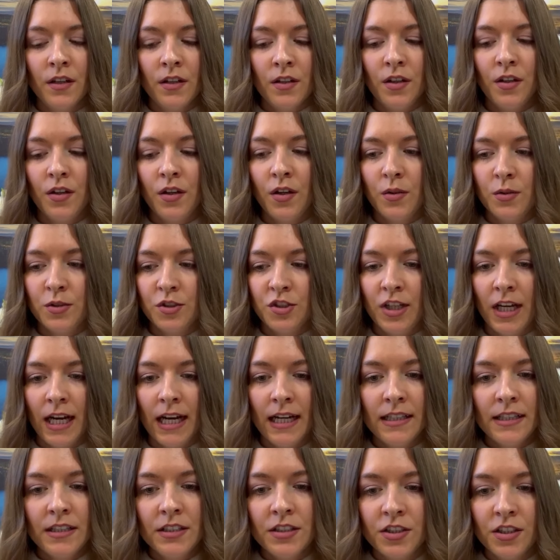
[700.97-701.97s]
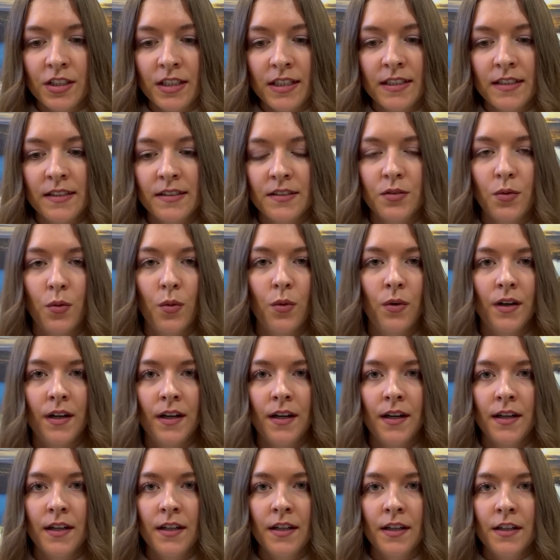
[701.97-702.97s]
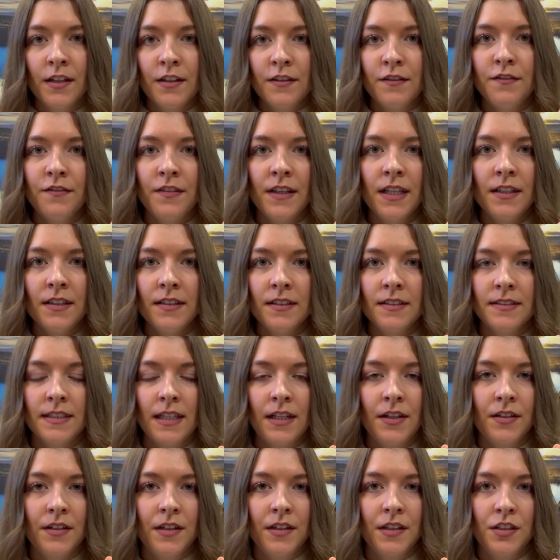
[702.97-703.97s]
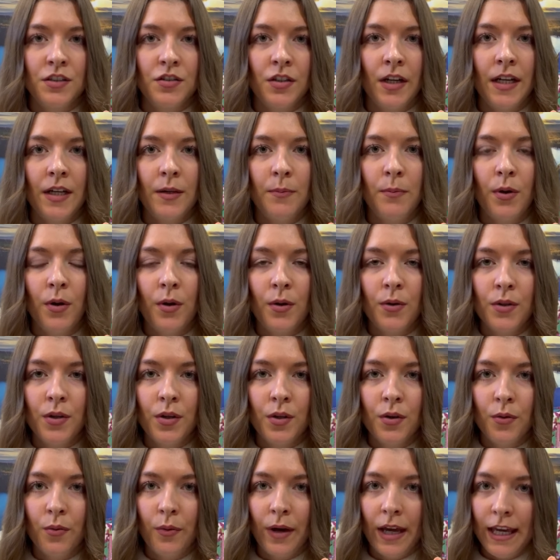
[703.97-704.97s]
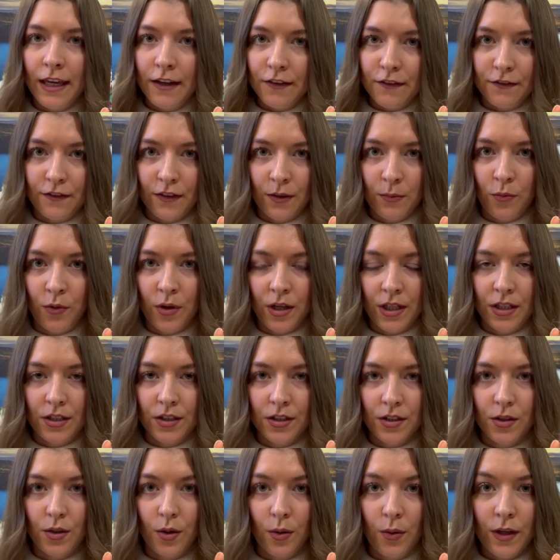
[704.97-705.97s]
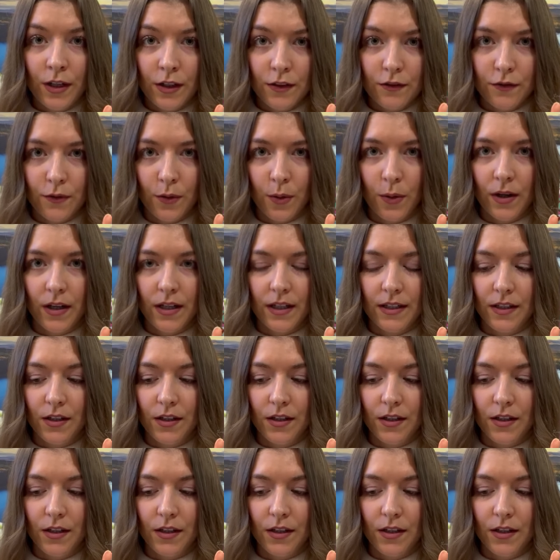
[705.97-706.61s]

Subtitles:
you know, challenges or fears that are going to try to pull you away from what you're going for,